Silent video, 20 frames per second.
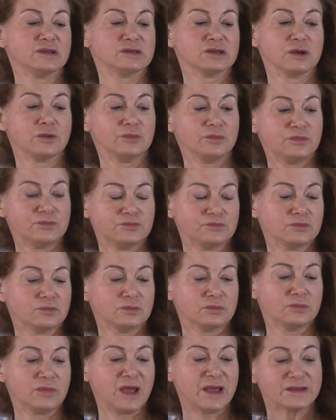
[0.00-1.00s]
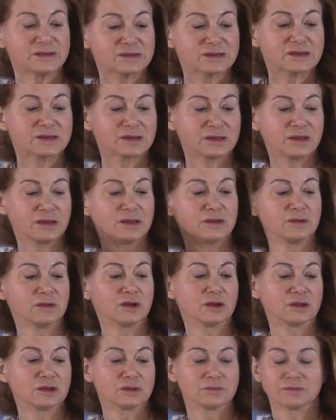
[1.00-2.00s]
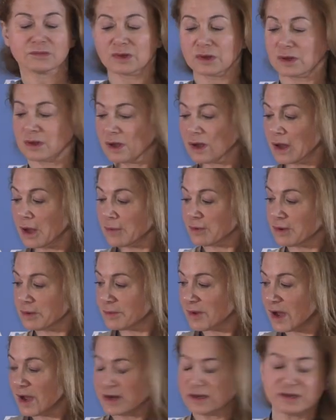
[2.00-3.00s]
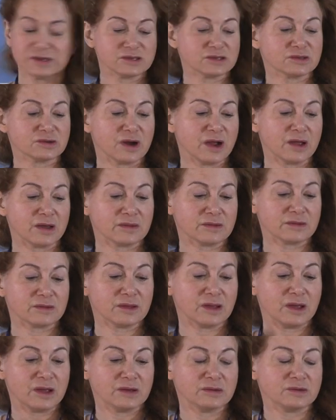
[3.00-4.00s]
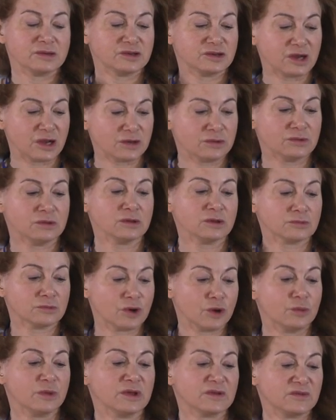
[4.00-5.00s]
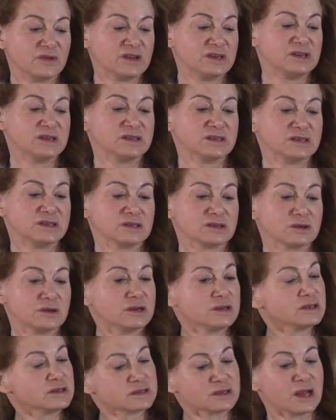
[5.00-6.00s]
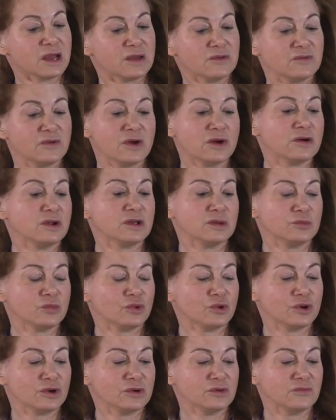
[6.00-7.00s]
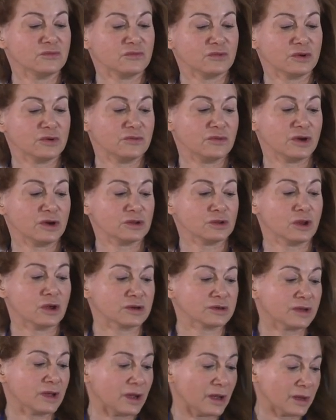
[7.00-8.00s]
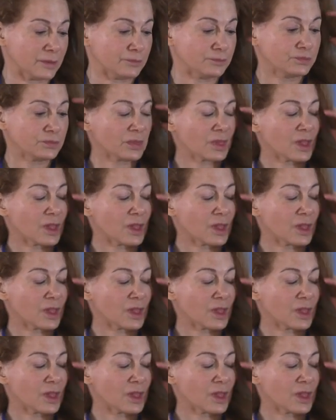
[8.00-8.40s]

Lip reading: So basically, upper body strength and general aerobic fitness is going to stay very important for a very long time.